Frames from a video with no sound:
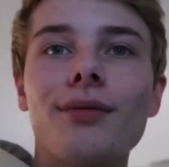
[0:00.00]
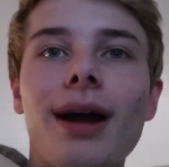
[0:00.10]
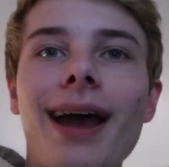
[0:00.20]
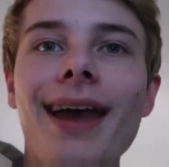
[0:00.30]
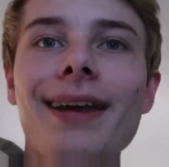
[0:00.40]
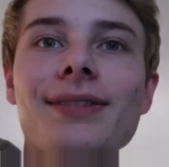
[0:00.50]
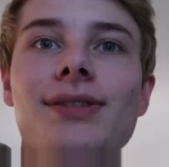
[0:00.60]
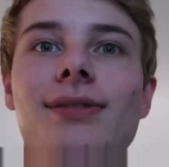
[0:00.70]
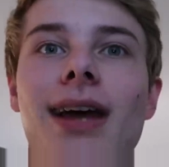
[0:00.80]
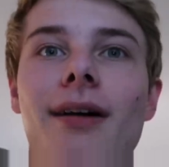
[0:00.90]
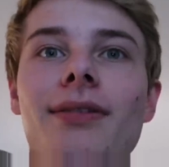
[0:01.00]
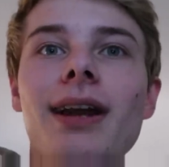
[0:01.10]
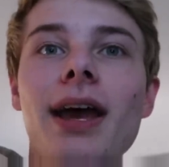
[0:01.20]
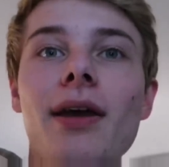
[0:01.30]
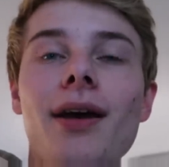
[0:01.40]
All right, so now that
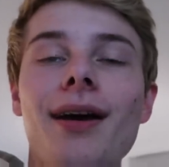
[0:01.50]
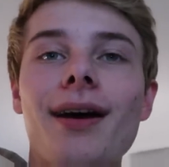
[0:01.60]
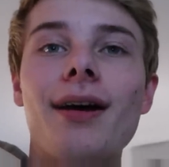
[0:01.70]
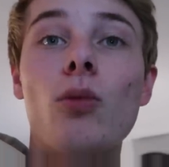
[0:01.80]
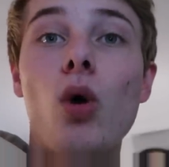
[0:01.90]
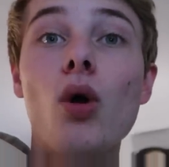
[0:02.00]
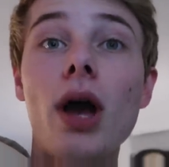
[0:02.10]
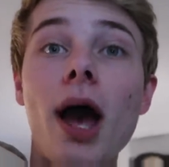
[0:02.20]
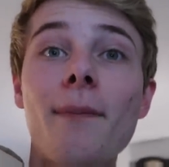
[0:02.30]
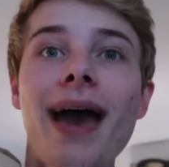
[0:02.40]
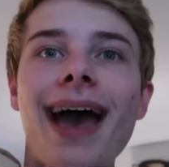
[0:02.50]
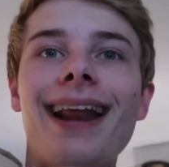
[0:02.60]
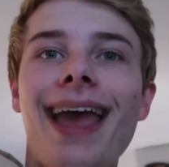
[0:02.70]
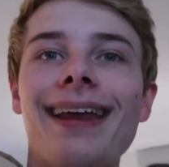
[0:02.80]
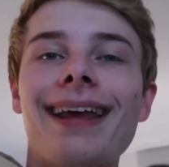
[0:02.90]
I woke up
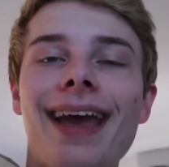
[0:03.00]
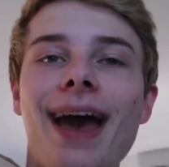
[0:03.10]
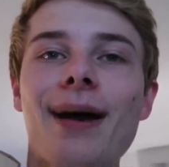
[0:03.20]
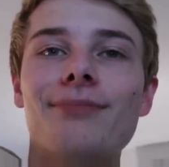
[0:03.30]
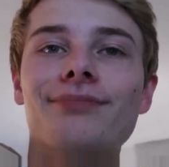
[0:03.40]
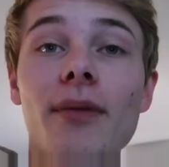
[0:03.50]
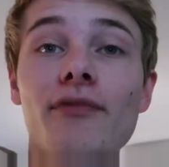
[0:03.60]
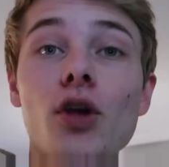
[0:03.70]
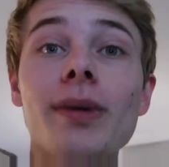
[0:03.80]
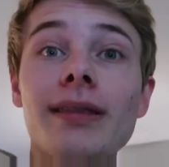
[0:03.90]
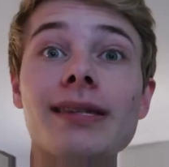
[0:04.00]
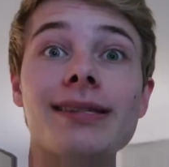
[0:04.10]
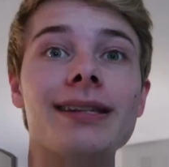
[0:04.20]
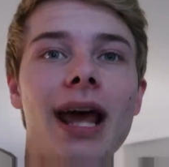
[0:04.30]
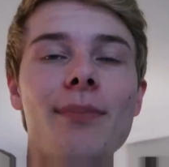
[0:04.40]
at 8 a.m., I'm filming this
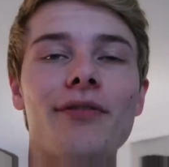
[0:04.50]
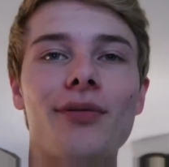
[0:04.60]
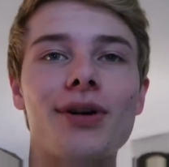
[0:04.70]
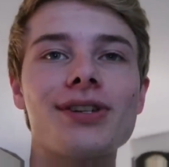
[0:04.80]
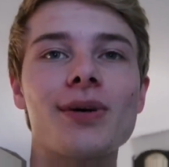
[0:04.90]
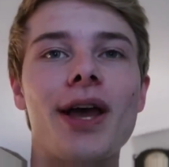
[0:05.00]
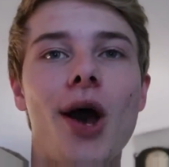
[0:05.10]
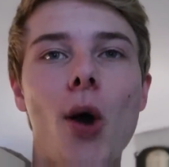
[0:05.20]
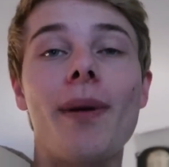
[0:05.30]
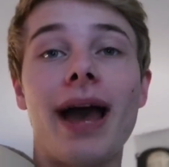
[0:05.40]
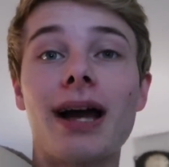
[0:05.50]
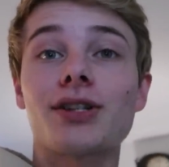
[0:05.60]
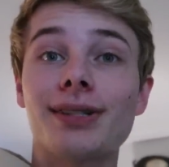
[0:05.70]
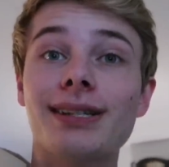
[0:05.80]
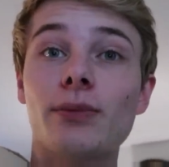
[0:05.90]
the night before, so I hope I
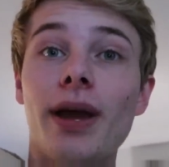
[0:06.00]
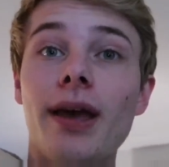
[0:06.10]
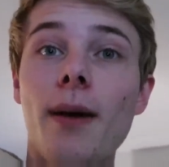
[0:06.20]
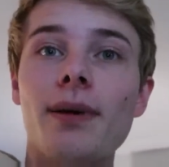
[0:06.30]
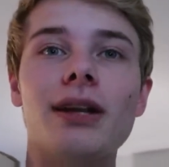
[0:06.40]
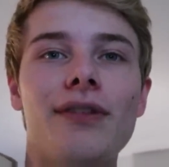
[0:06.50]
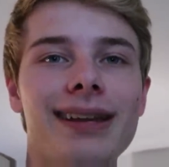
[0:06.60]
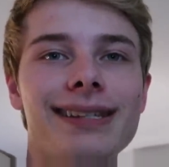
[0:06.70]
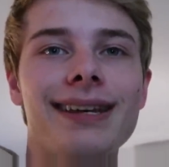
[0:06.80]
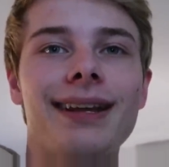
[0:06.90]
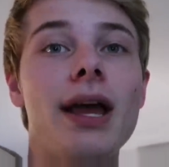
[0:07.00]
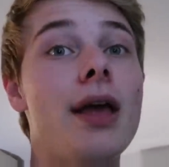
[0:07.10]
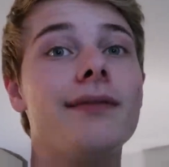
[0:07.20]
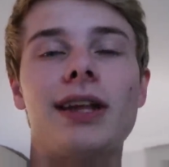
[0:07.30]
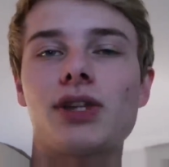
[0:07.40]
actually did wake up, and if I did,
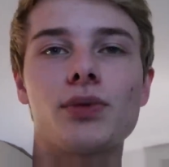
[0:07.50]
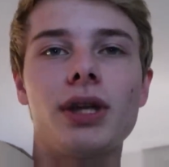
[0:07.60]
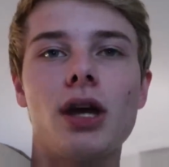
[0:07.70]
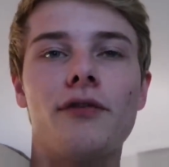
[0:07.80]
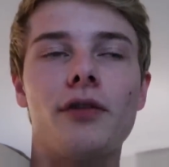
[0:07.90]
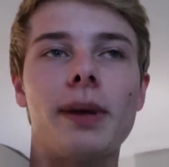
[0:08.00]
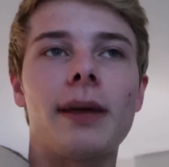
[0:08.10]
that's really good for